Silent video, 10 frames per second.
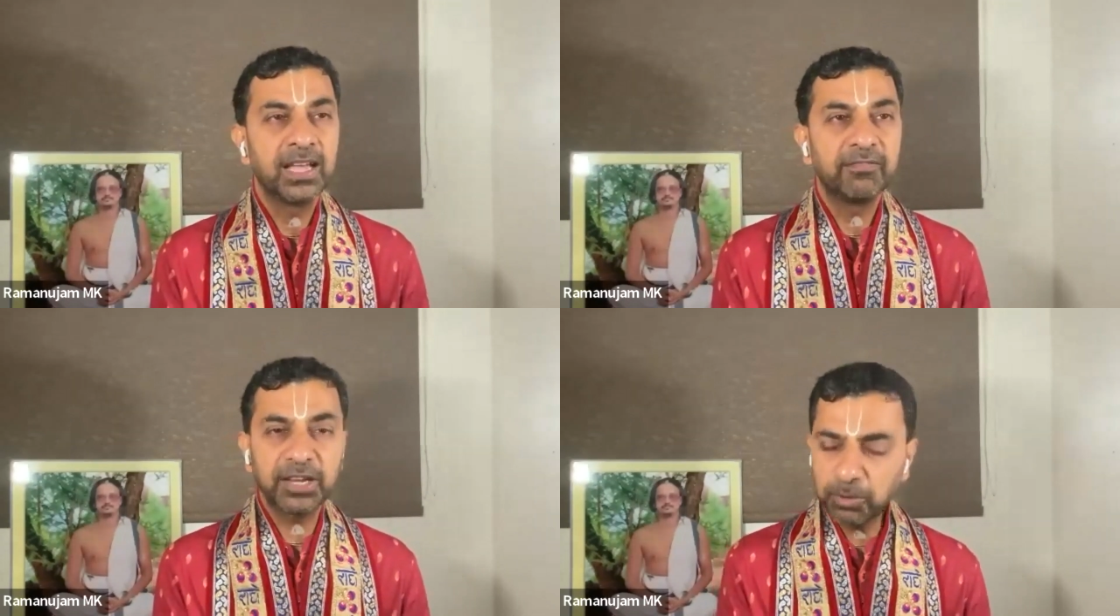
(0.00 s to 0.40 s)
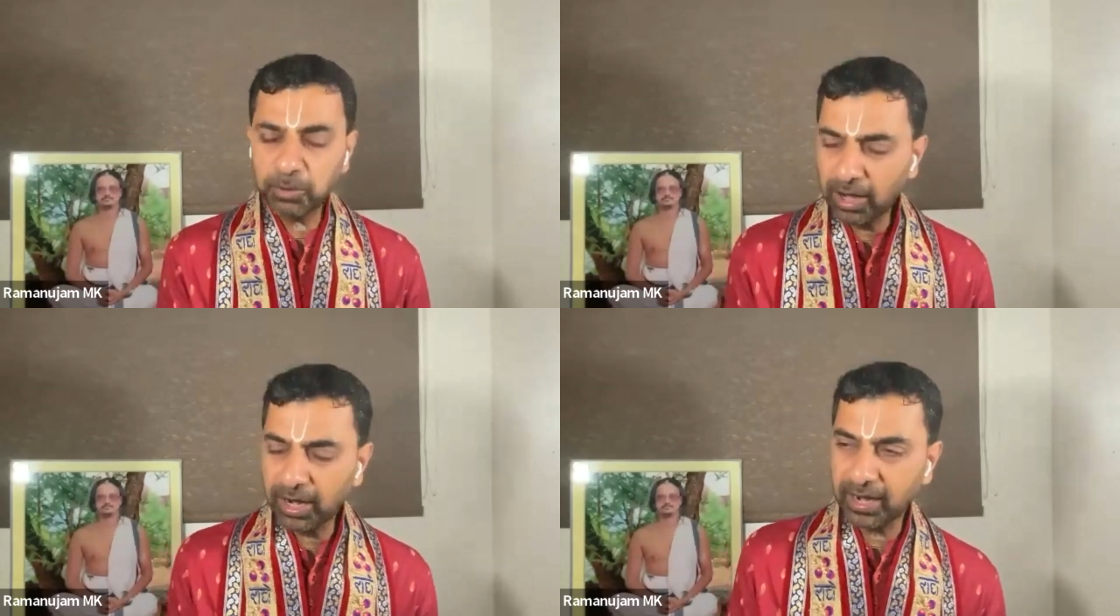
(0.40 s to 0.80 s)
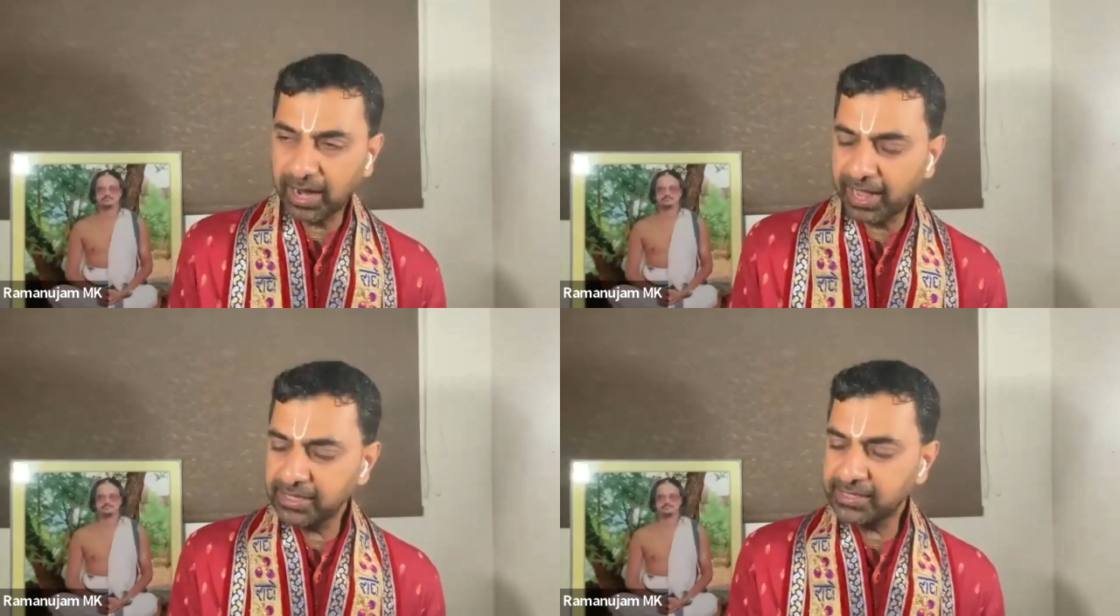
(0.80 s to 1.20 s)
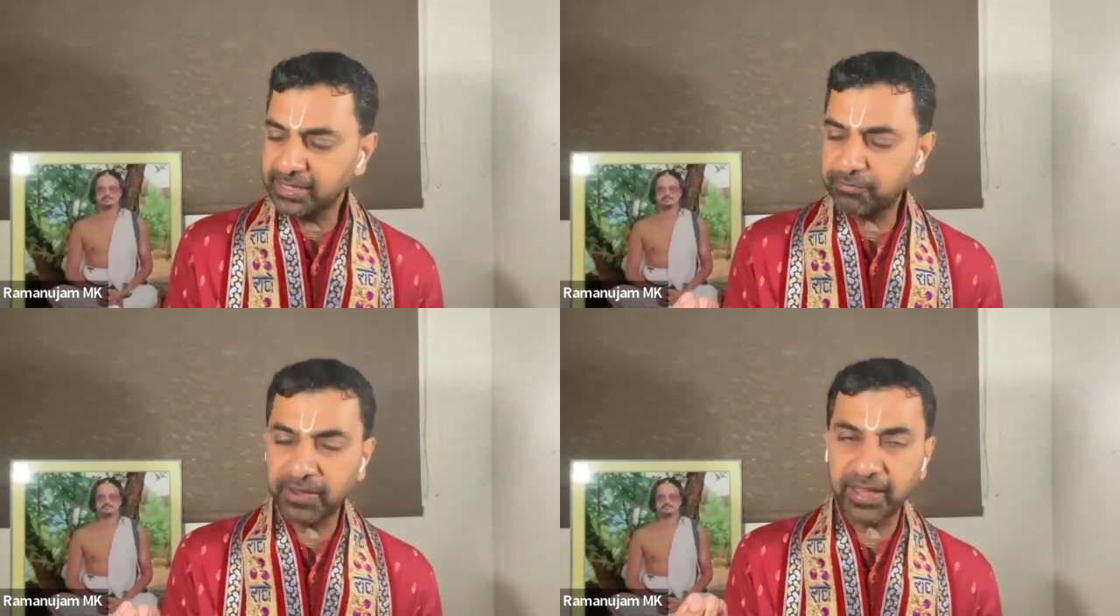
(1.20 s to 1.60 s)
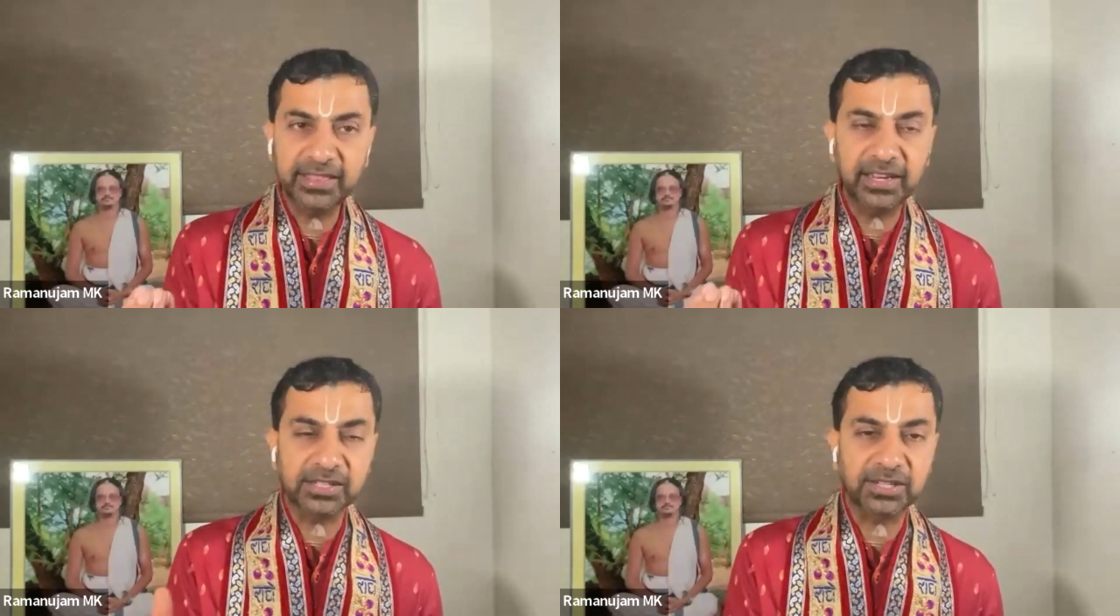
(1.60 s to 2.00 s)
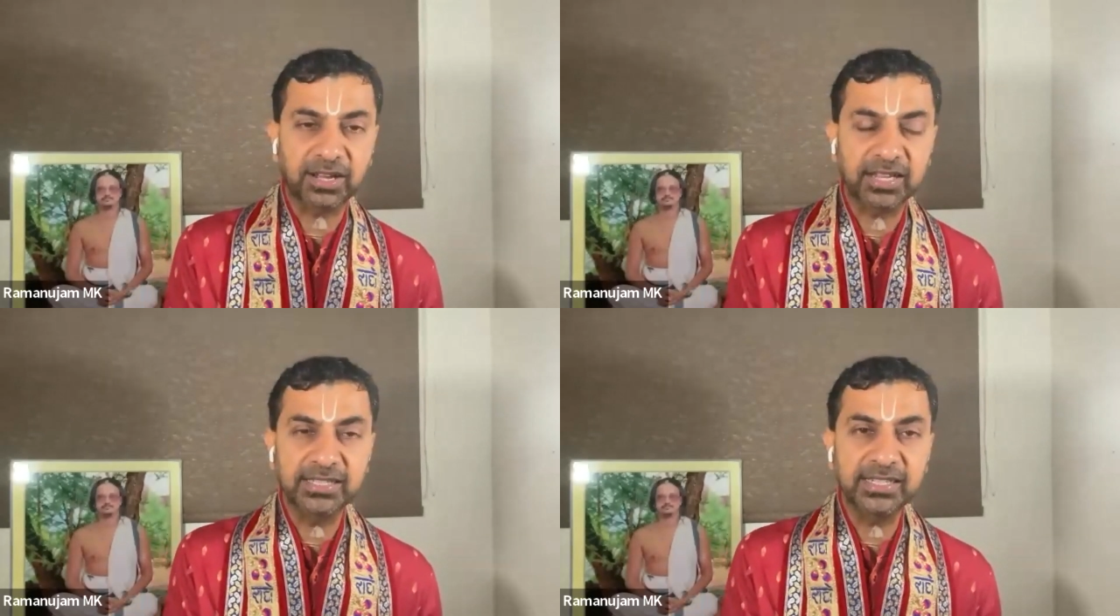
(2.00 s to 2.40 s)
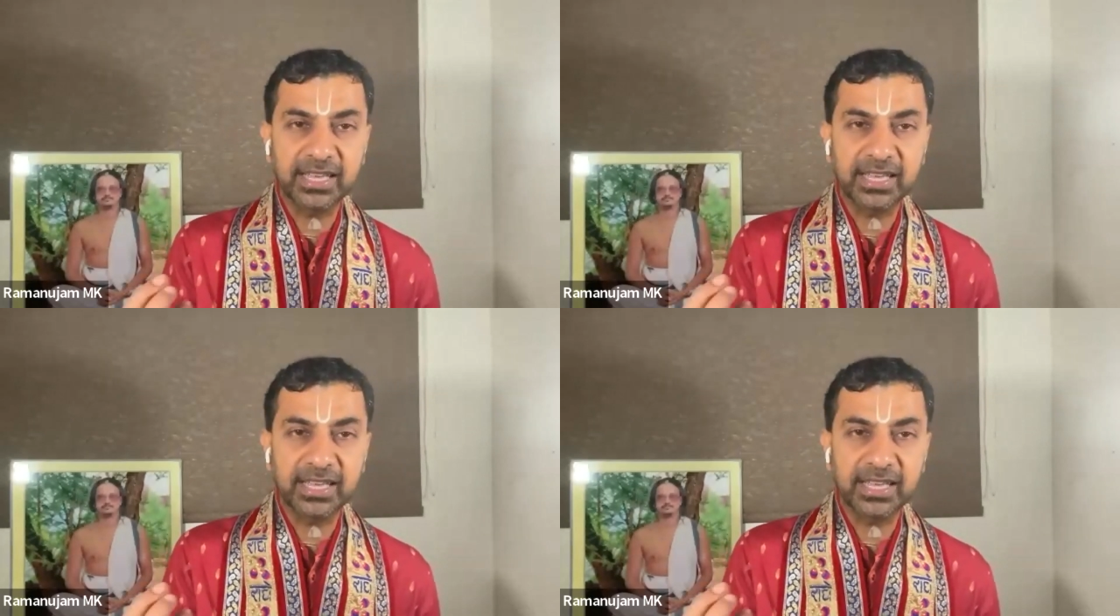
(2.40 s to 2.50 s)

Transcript: When you are having some faith in astrology,